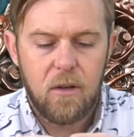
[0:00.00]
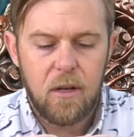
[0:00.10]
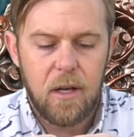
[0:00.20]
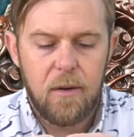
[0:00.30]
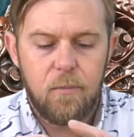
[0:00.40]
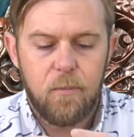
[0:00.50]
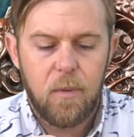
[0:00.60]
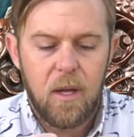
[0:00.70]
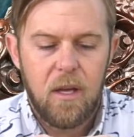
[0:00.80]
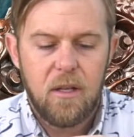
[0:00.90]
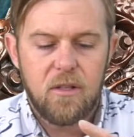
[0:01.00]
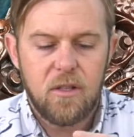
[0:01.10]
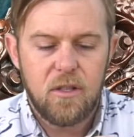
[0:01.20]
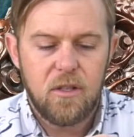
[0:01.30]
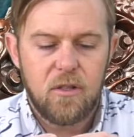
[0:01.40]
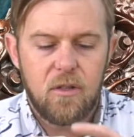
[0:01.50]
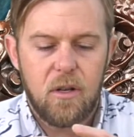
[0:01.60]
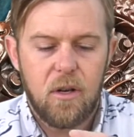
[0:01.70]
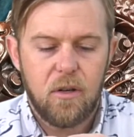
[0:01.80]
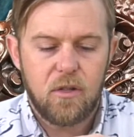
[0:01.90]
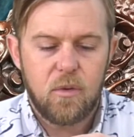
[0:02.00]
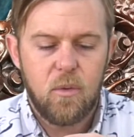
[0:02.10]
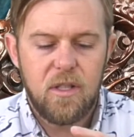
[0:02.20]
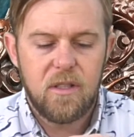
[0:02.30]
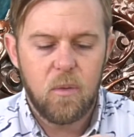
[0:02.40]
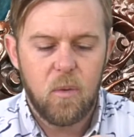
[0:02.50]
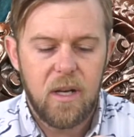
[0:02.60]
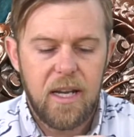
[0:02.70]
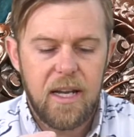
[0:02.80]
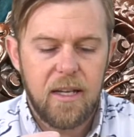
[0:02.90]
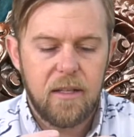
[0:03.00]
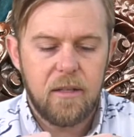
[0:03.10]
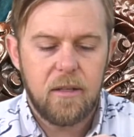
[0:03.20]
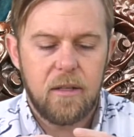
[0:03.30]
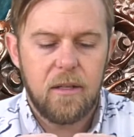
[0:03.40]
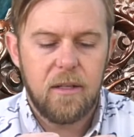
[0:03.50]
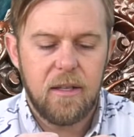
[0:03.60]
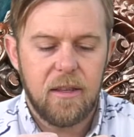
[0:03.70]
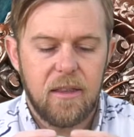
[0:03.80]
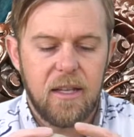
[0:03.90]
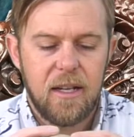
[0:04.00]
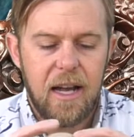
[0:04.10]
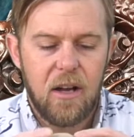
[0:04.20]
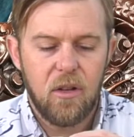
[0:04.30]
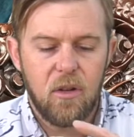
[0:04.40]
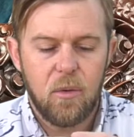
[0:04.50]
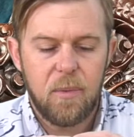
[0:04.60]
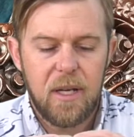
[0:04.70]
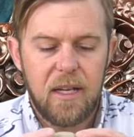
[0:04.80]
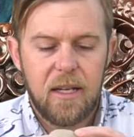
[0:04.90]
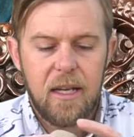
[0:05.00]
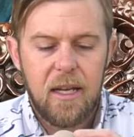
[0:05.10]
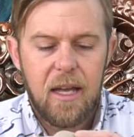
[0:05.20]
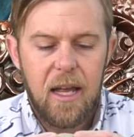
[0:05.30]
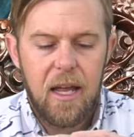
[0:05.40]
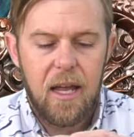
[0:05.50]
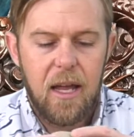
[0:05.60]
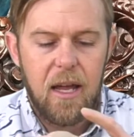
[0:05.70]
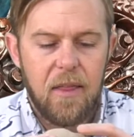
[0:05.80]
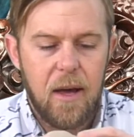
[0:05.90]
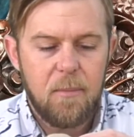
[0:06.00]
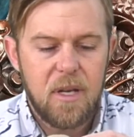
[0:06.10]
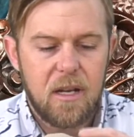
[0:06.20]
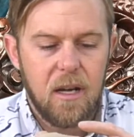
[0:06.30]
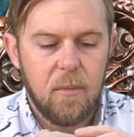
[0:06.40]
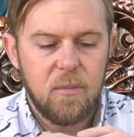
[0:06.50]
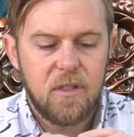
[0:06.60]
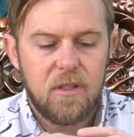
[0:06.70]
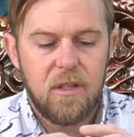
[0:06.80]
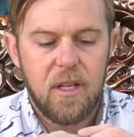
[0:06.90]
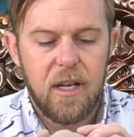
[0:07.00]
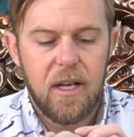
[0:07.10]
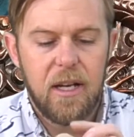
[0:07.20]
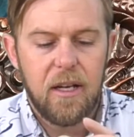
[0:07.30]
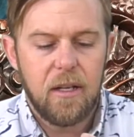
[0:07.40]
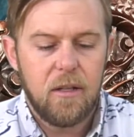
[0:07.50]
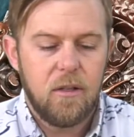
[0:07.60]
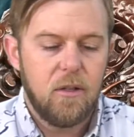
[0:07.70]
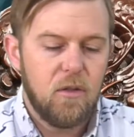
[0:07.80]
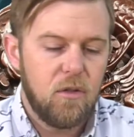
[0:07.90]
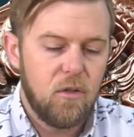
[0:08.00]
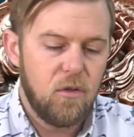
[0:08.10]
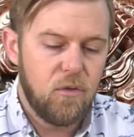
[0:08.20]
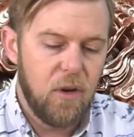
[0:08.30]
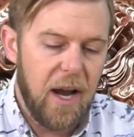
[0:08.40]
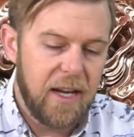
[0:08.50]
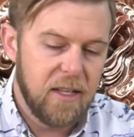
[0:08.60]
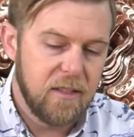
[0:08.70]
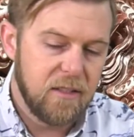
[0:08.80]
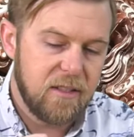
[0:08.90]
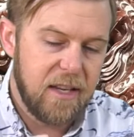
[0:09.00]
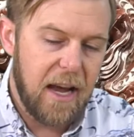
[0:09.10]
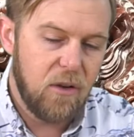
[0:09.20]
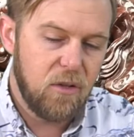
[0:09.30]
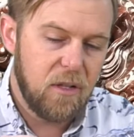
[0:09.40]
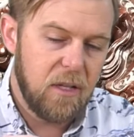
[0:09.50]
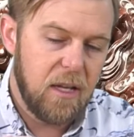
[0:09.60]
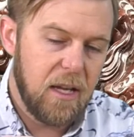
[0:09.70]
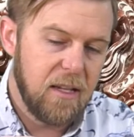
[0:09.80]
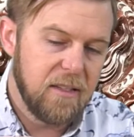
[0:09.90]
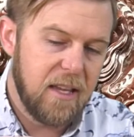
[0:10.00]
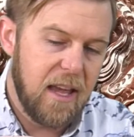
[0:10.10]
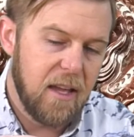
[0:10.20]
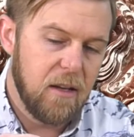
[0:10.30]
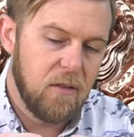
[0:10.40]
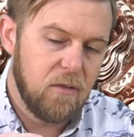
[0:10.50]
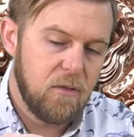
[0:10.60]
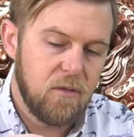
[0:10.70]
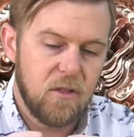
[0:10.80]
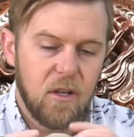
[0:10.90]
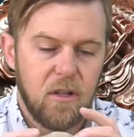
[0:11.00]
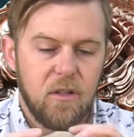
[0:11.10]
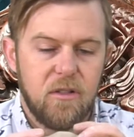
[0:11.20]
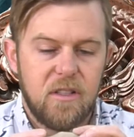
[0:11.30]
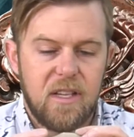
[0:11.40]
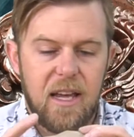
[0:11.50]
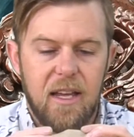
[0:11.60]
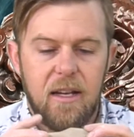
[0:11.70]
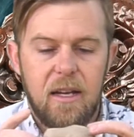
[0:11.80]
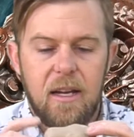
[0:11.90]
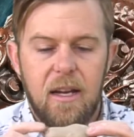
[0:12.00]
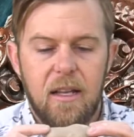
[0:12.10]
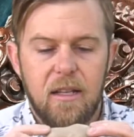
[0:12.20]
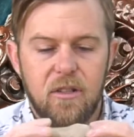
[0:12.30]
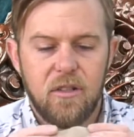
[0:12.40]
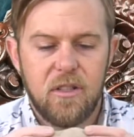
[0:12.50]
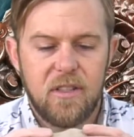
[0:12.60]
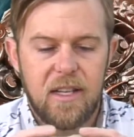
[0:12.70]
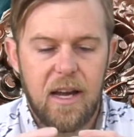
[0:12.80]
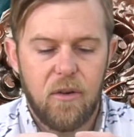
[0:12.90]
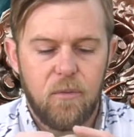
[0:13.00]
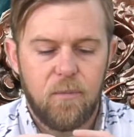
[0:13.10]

Okay, so you just are squeezing one end to thin it out a little bit, and that becomes the dragon's snout and his head. So there's his head and there's his snout.